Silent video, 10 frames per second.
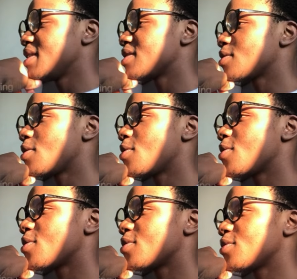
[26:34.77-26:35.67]
So
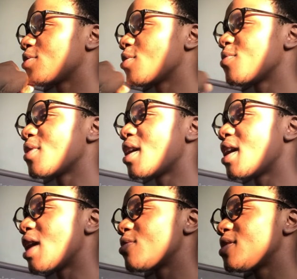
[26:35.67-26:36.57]

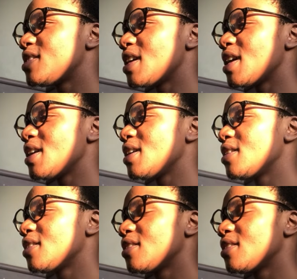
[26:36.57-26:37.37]
far I would say